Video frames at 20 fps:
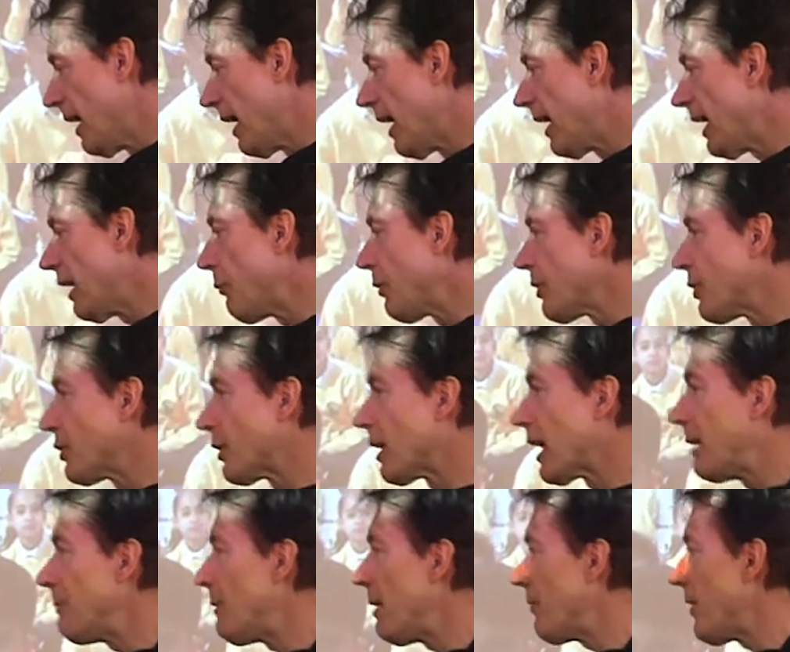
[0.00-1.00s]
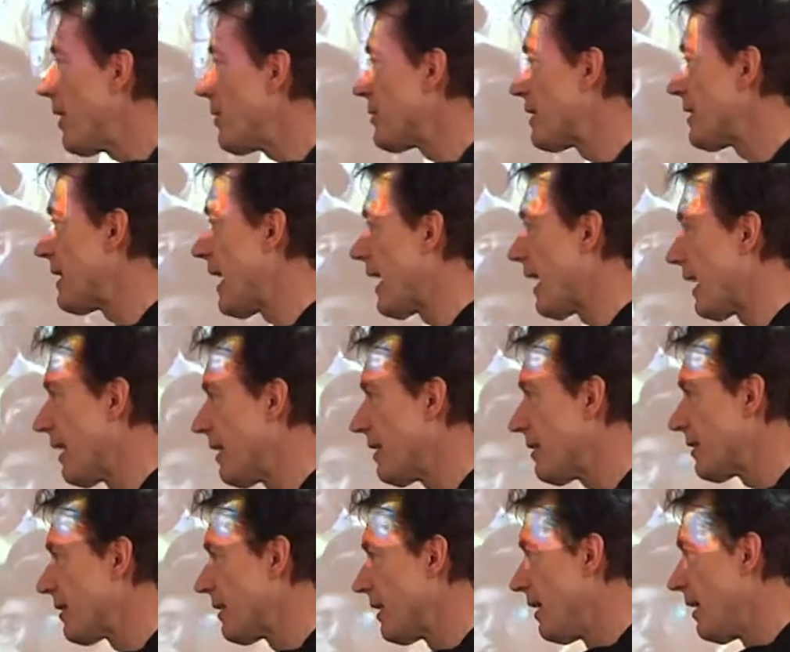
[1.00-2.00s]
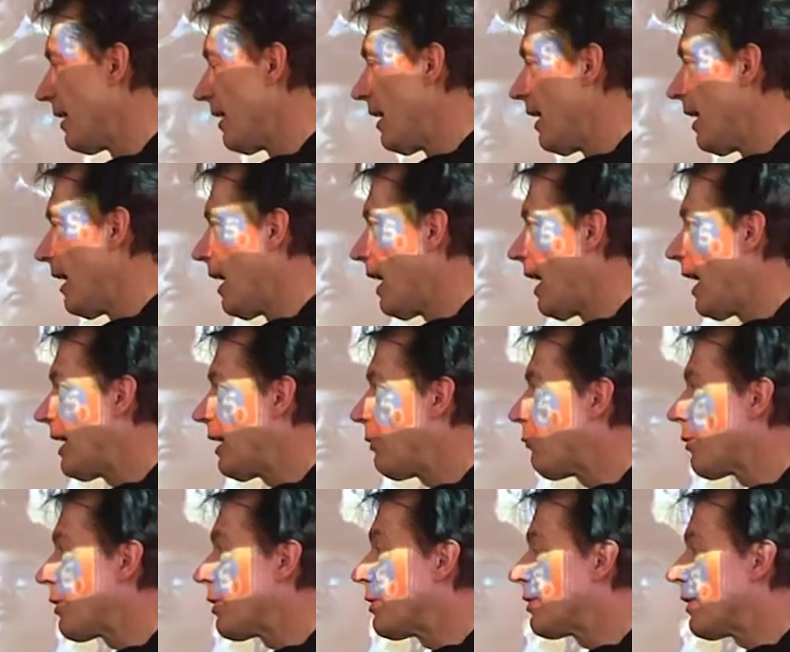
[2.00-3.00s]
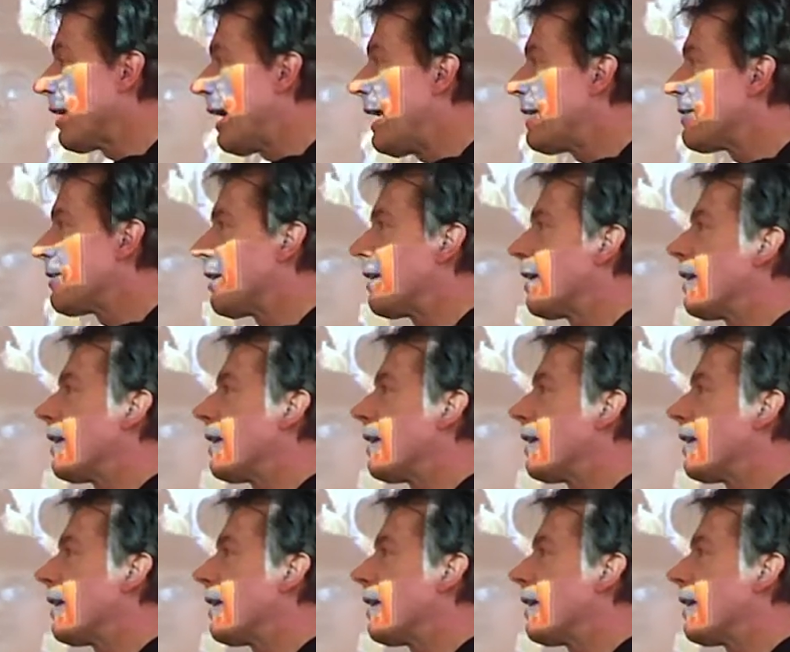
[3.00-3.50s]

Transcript: And I want you to come up those stairs, and I want you to, and